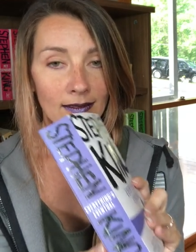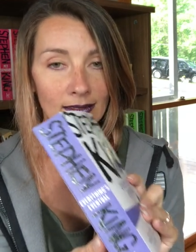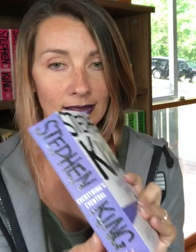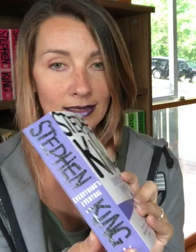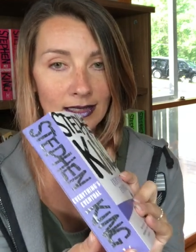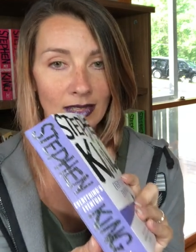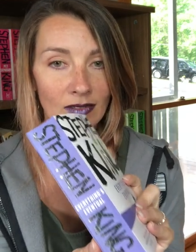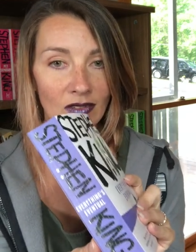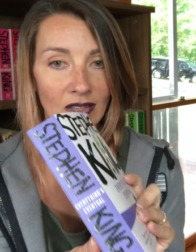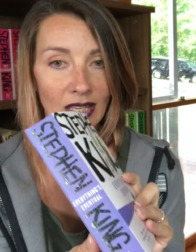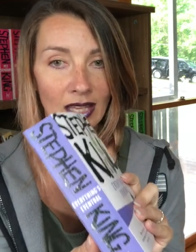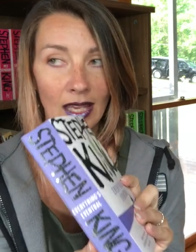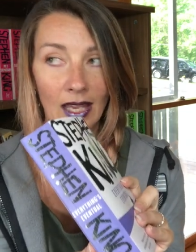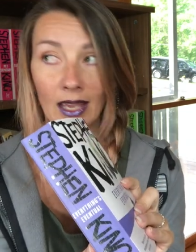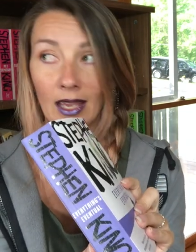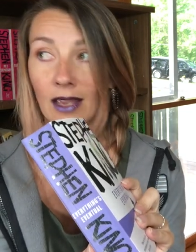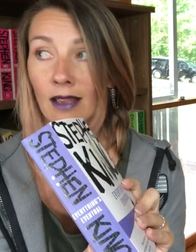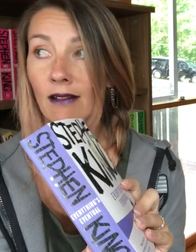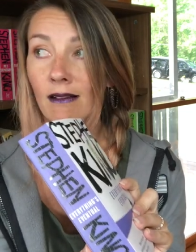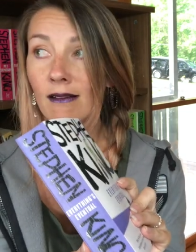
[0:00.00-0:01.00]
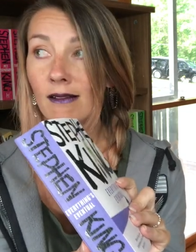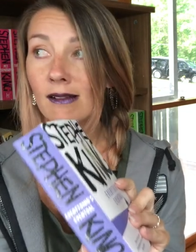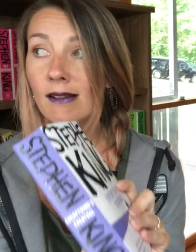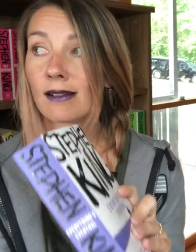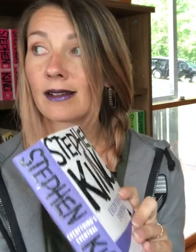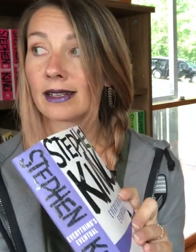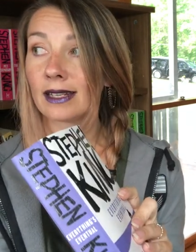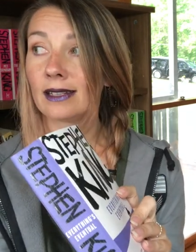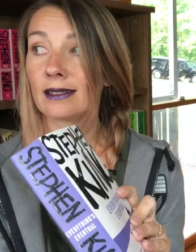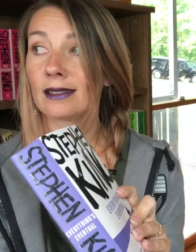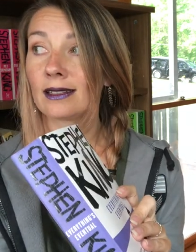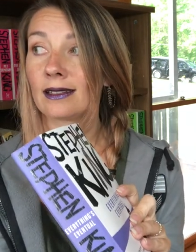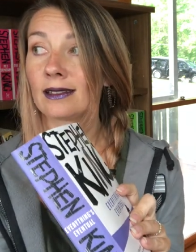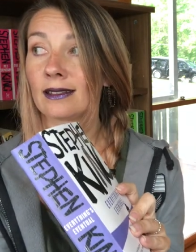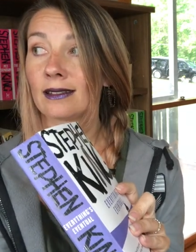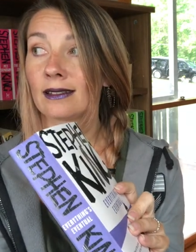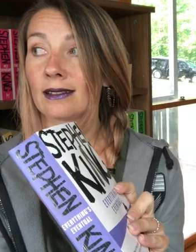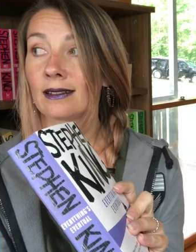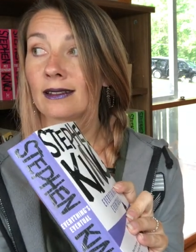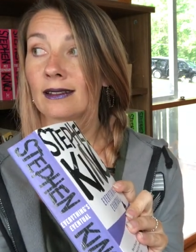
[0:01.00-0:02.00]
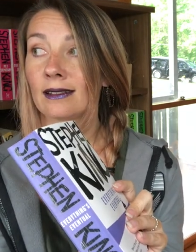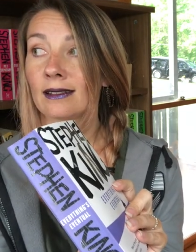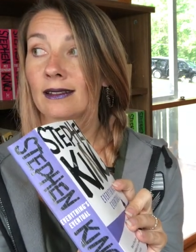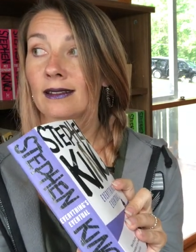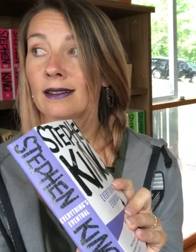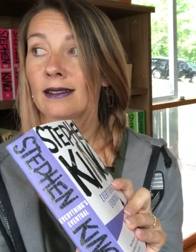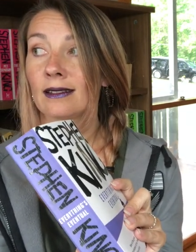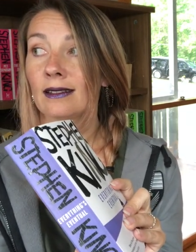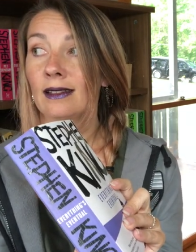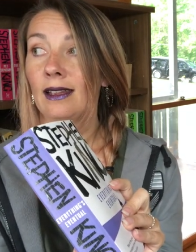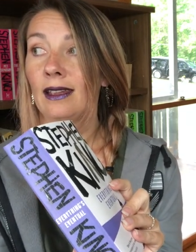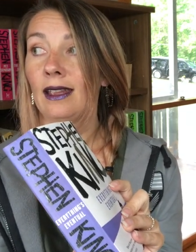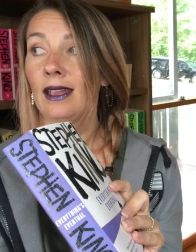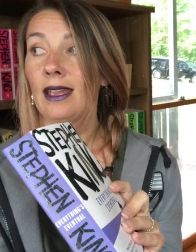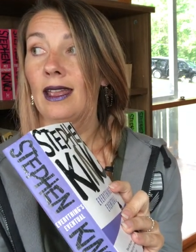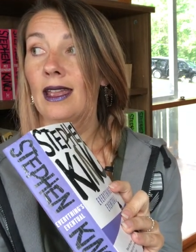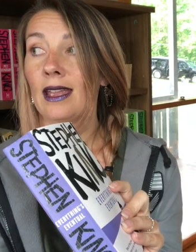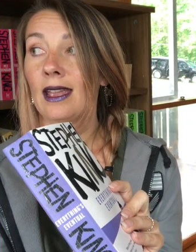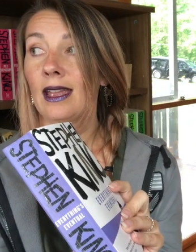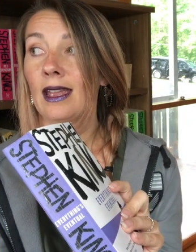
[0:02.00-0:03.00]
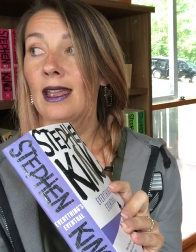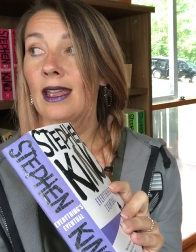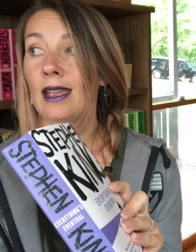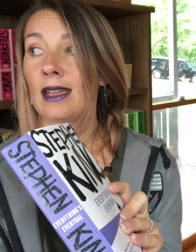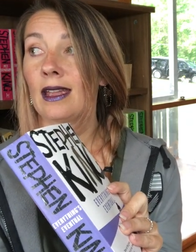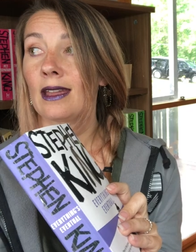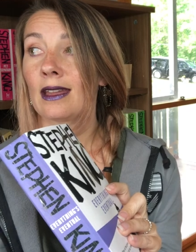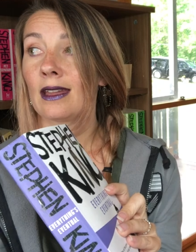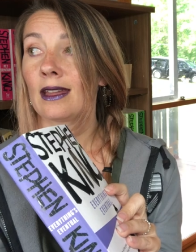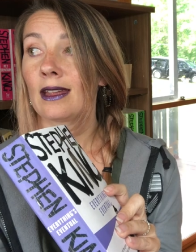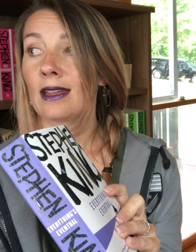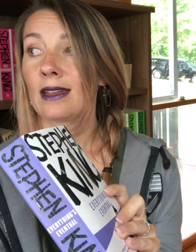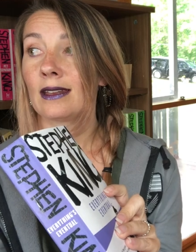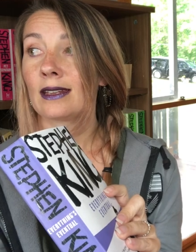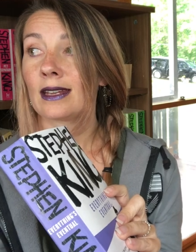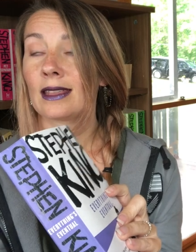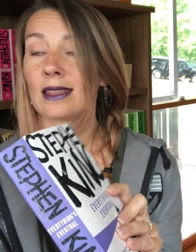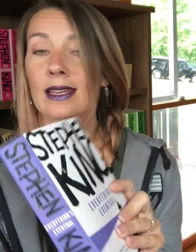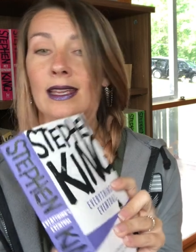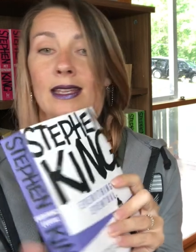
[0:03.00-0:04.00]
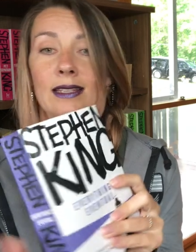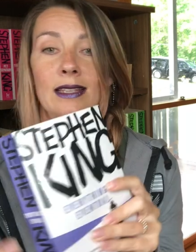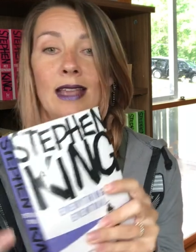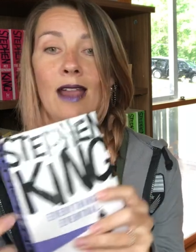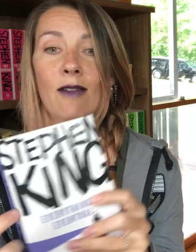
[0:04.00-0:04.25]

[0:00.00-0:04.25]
Stephen King, on it. And I think it's